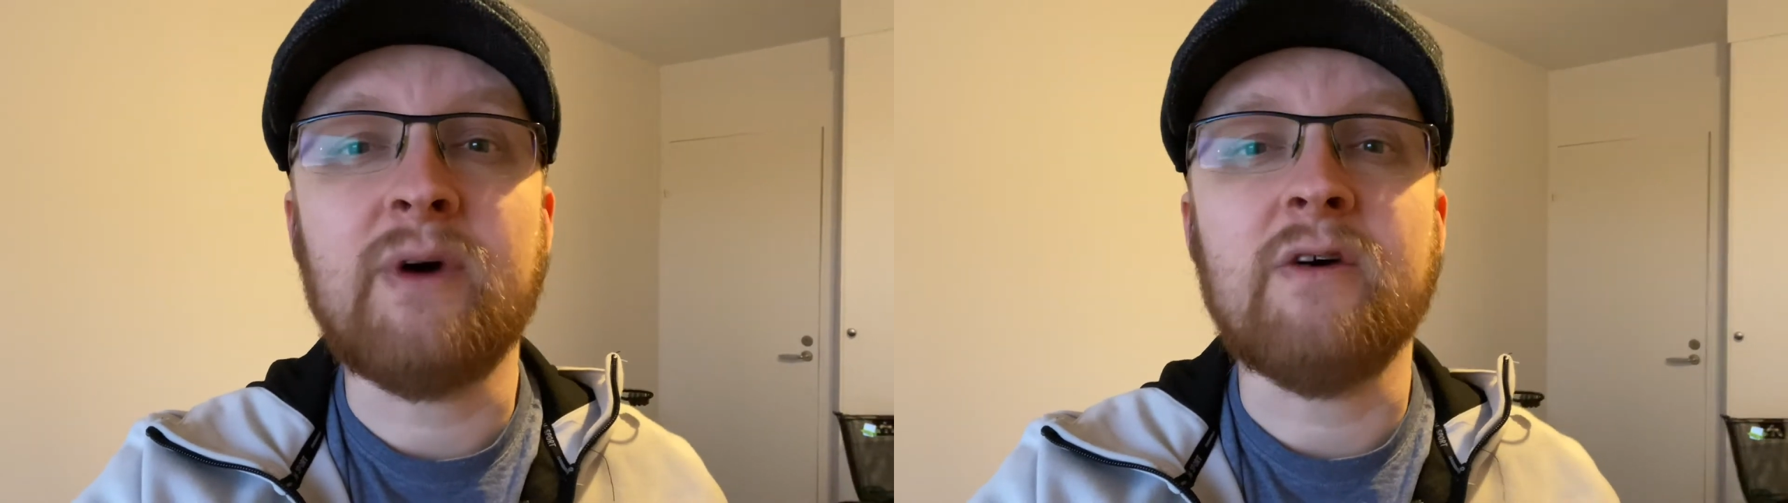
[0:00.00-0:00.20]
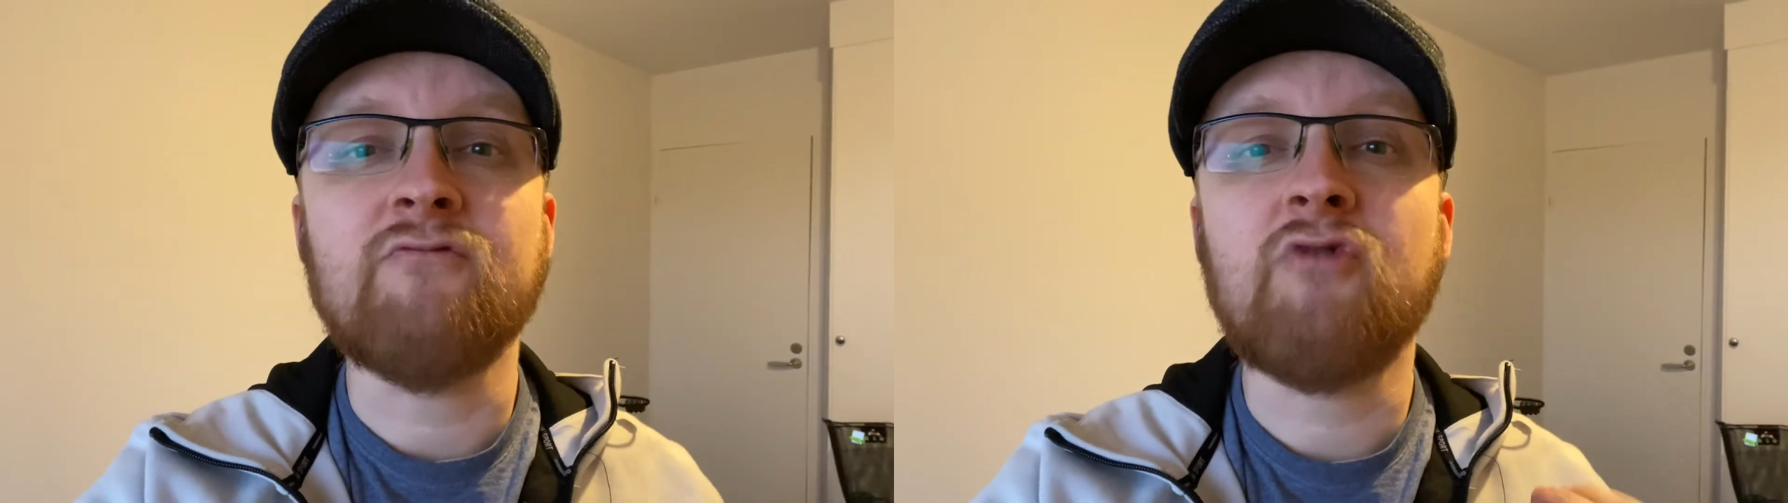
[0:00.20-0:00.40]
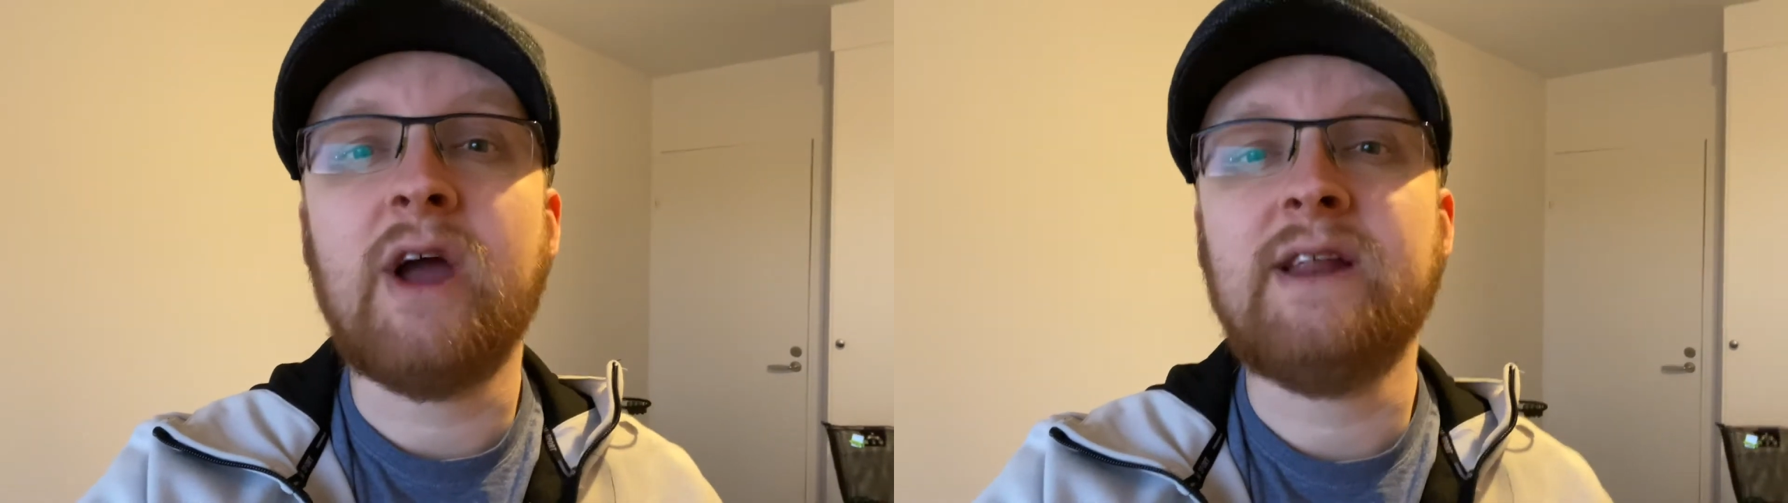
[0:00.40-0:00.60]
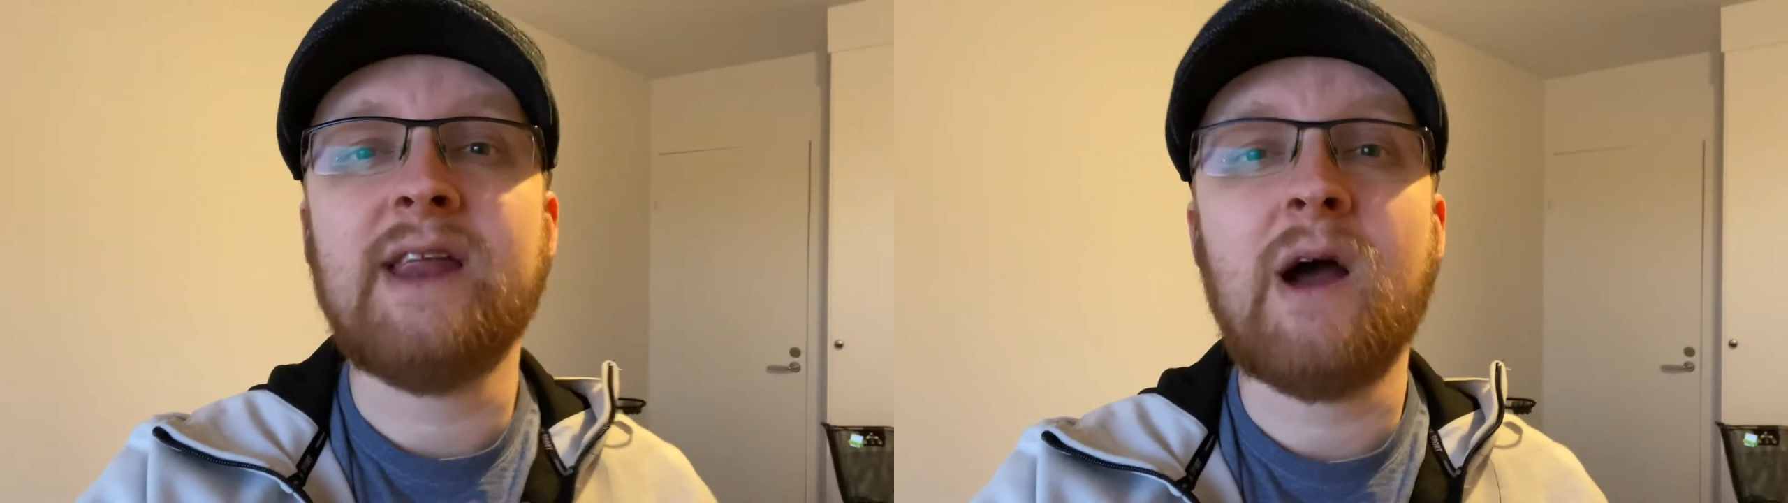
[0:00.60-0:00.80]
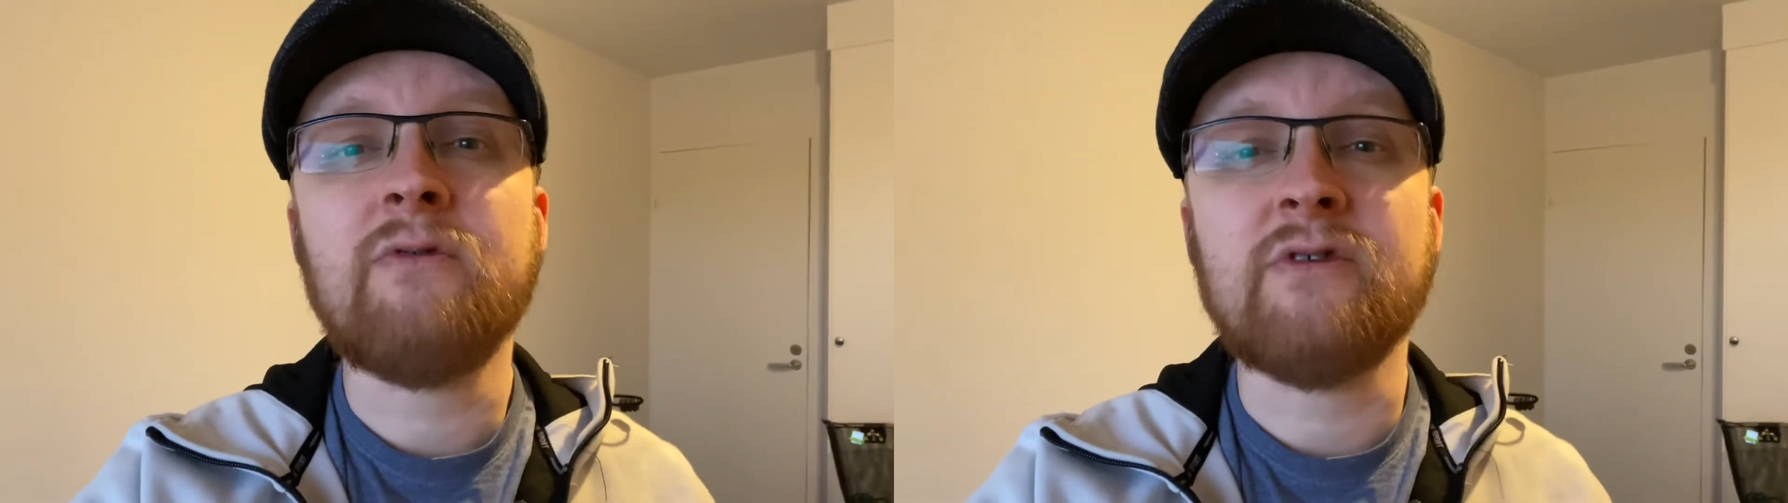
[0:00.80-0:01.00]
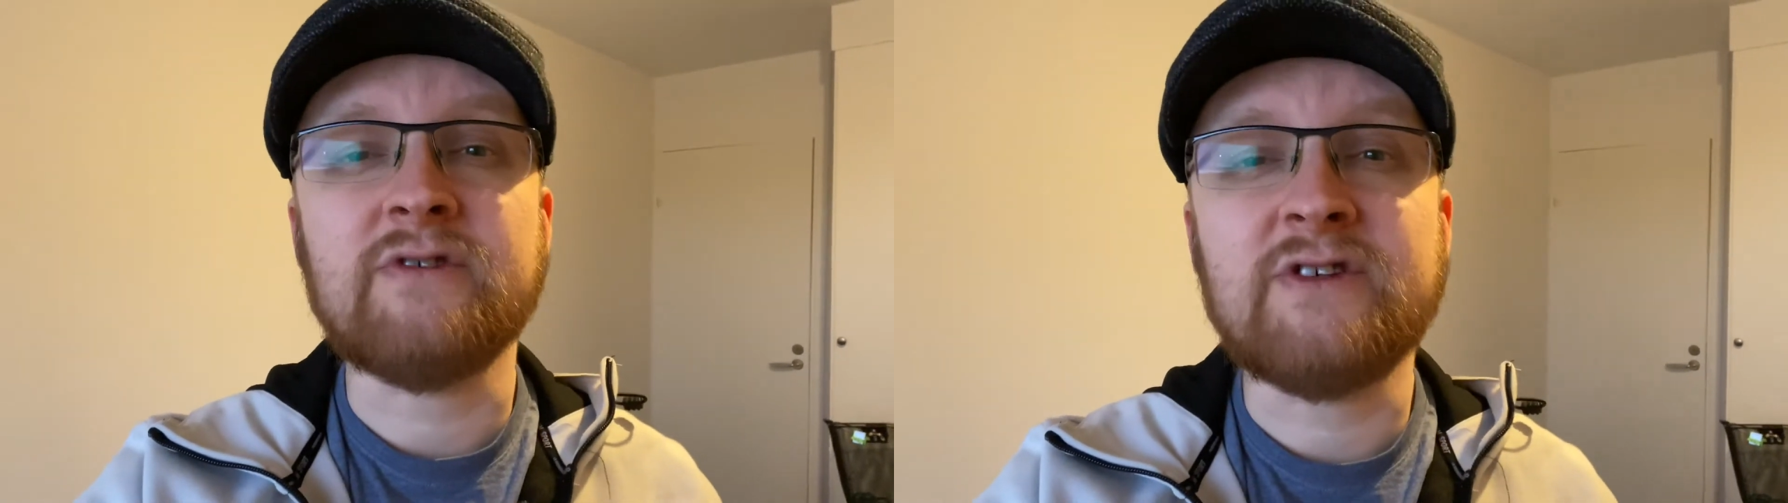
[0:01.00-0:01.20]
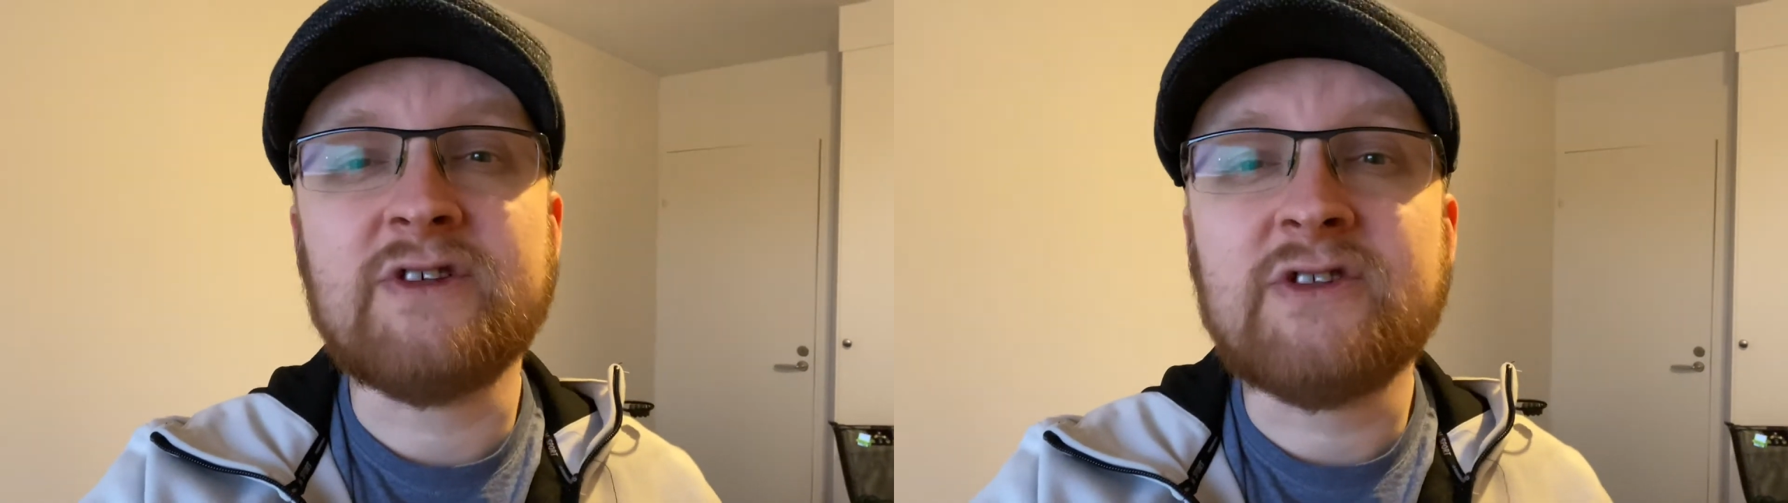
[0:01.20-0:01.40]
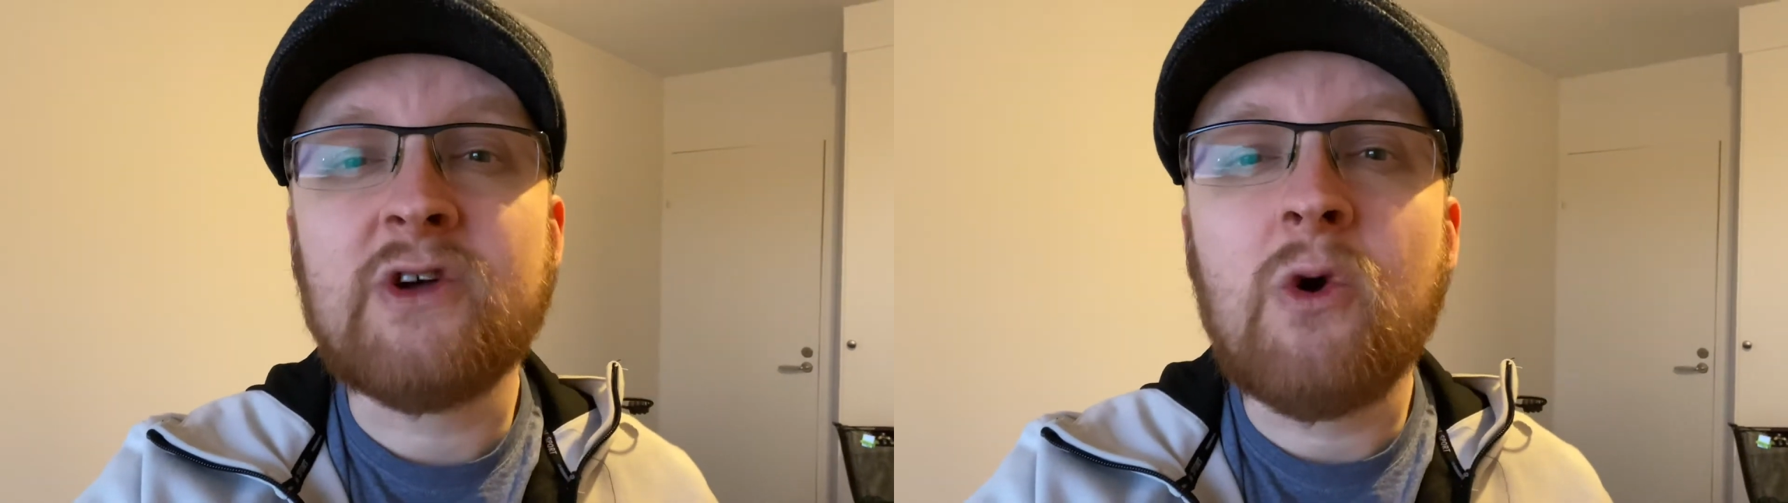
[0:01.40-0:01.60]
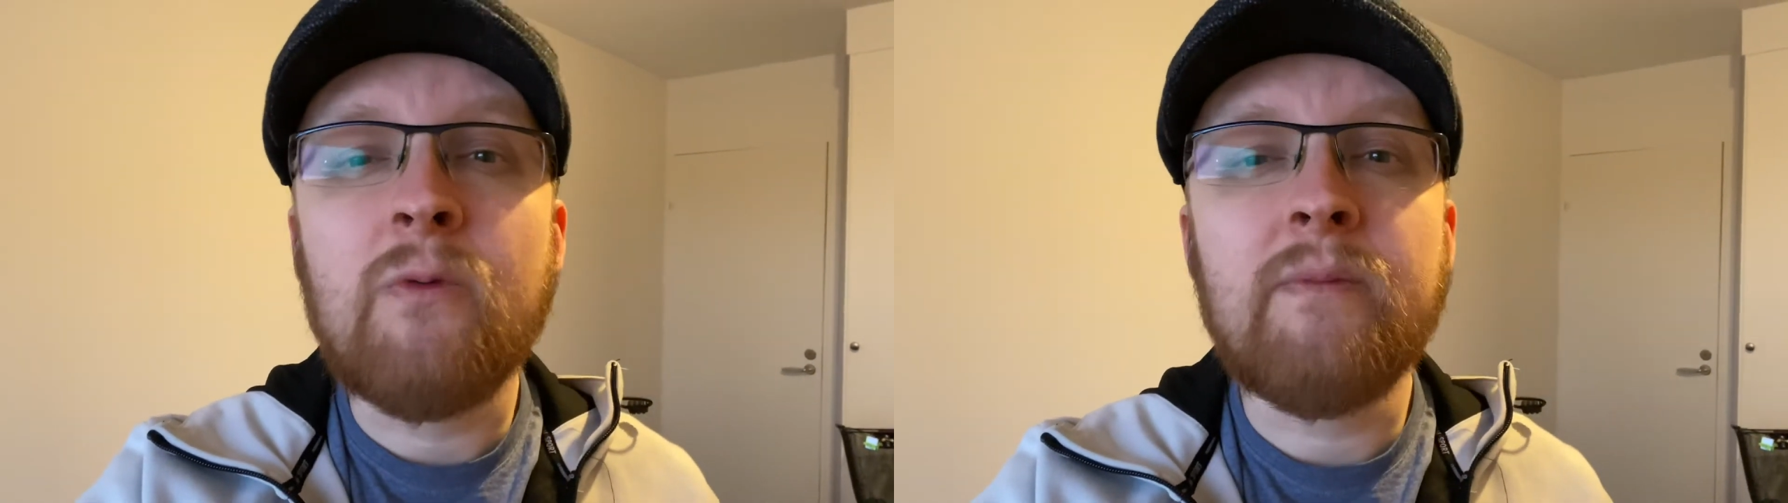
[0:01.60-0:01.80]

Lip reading: But right now, there are so